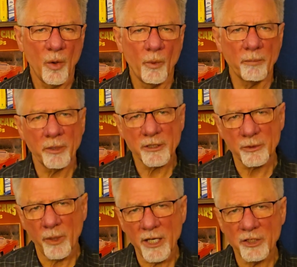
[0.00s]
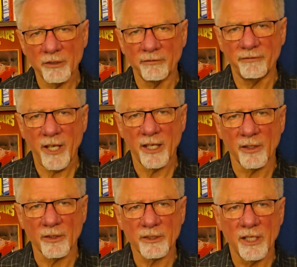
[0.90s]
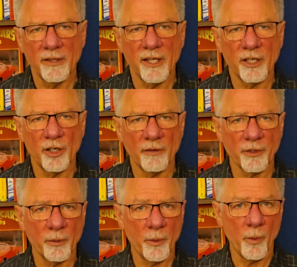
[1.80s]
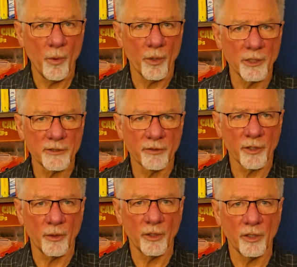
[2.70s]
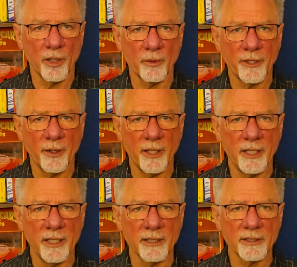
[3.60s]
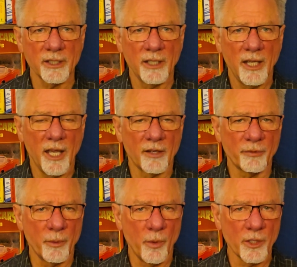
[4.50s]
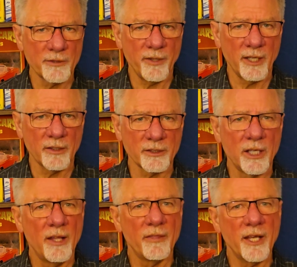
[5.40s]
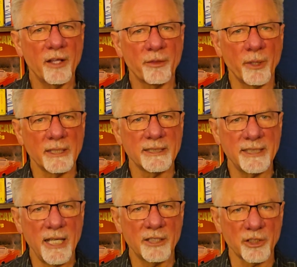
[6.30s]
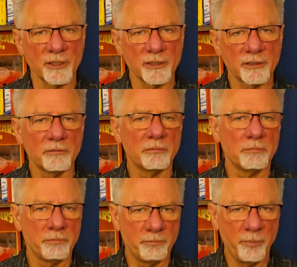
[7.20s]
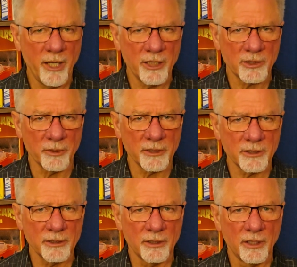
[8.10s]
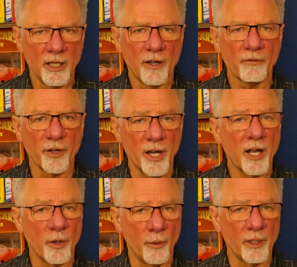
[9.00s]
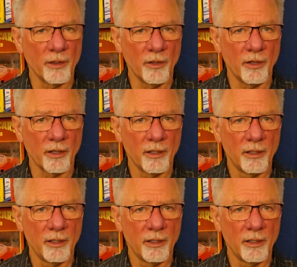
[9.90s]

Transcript: When persuasion fails, they could offer rewards for going along with their ideas. And if rewards fails, they could threaten sanctions, punishments, for not going along.